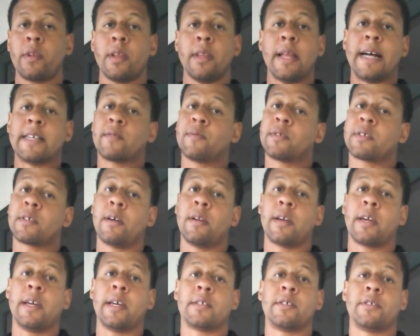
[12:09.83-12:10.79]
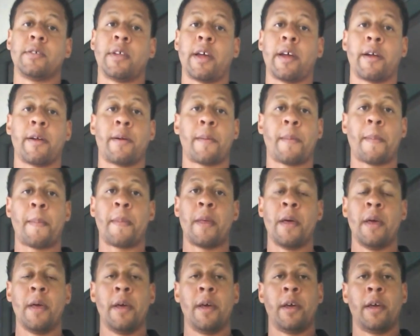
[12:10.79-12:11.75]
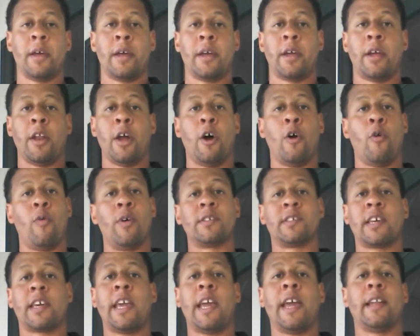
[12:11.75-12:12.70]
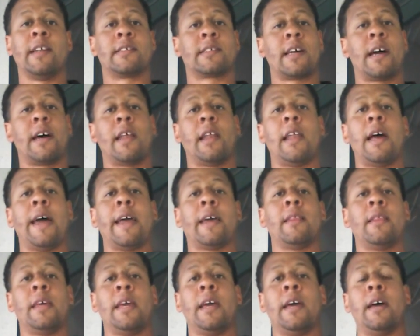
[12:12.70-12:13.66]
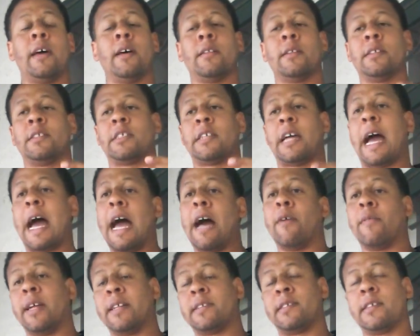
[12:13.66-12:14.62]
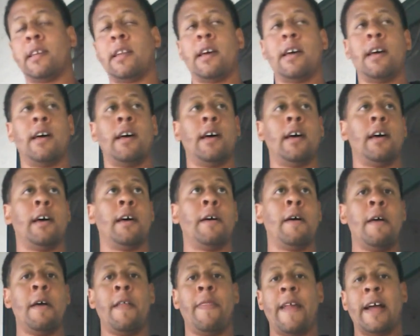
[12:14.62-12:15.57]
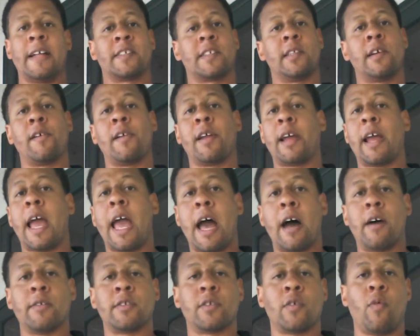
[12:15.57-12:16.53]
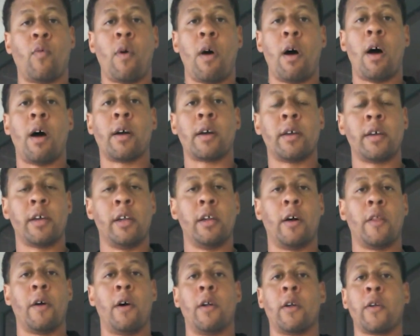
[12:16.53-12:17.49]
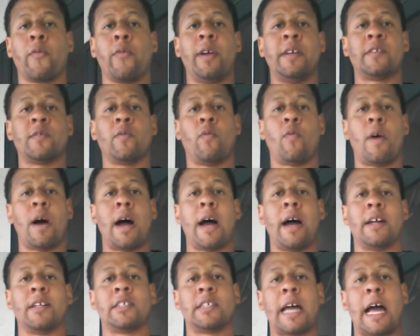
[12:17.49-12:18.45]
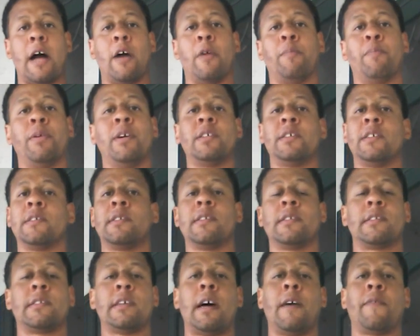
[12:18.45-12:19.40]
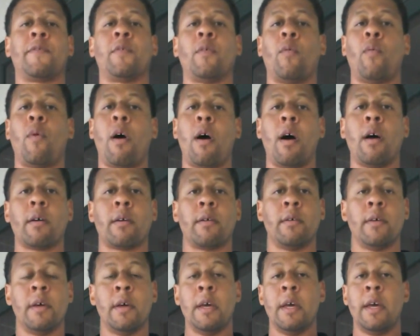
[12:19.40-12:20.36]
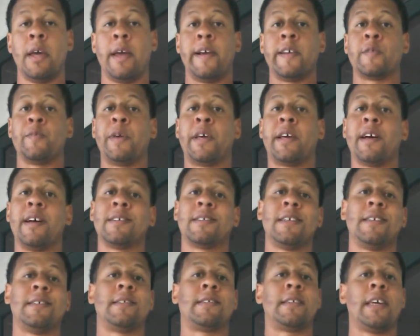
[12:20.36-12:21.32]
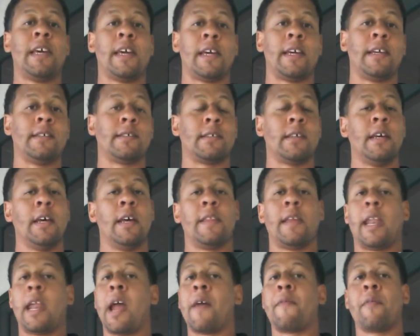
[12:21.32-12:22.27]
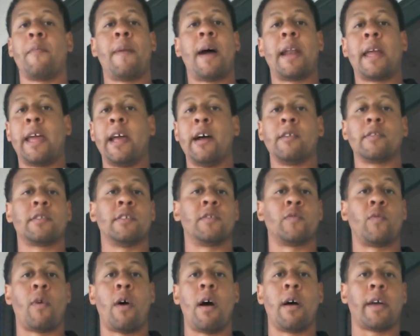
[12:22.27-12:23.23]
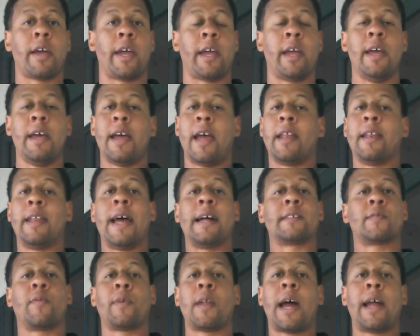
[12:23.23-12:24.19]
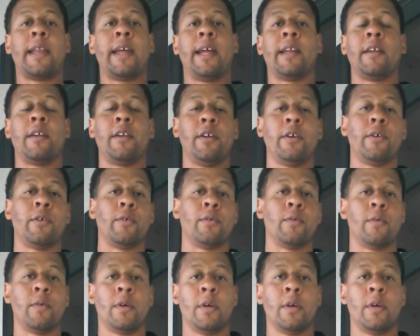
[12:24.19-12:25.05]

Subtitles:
That's what's going to get you there. Once again, it's kind of like the child that's learning how to walk. The only reason why a child pushes itself to walk is because he sees that everybody else is walking, and that's what I need to do.